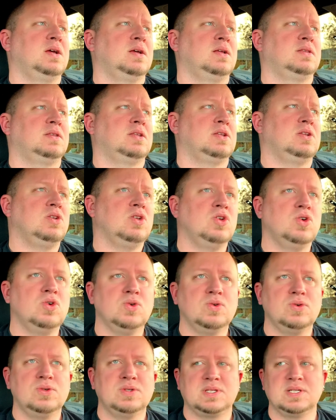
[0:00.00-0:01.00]
the
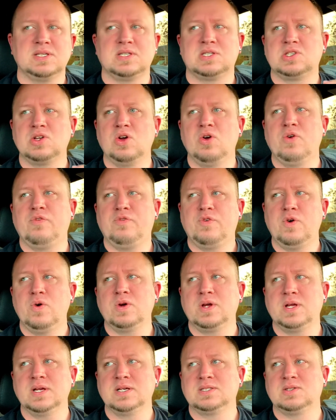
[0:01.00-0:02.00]
news is so
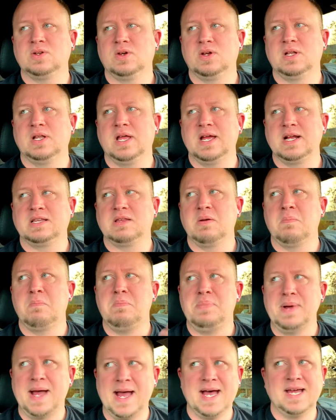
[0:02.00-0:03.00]
focused on like the
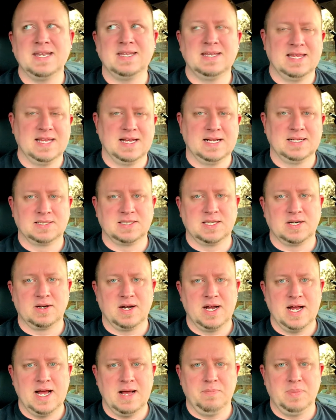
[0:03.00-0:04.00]
bad things that are
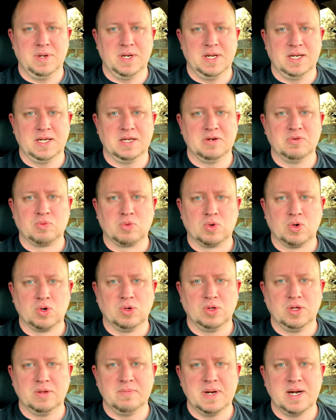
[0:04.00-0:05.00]
happening in
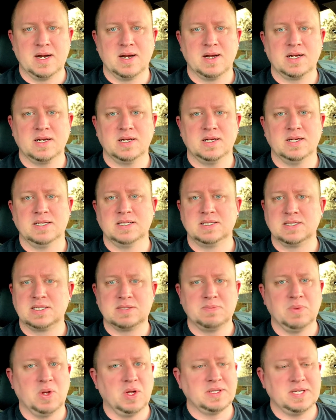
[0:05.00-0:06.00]
rural America and
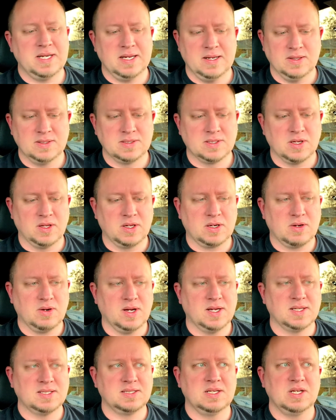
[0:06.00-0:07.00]
small towns all
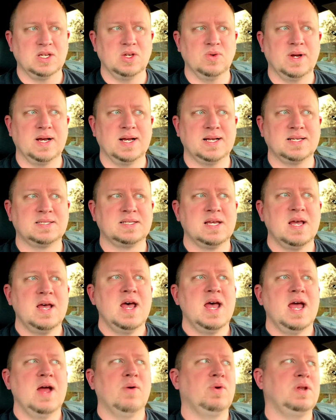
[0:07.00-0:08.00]
across the US.
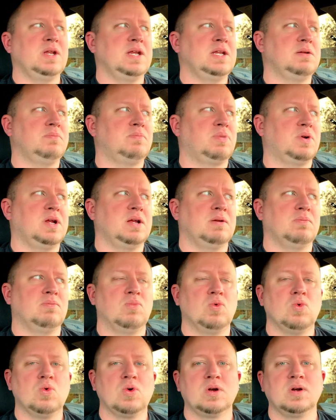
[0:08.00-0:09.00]
And we need to bring
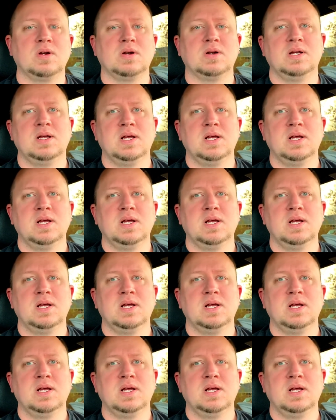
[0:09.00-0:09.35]
more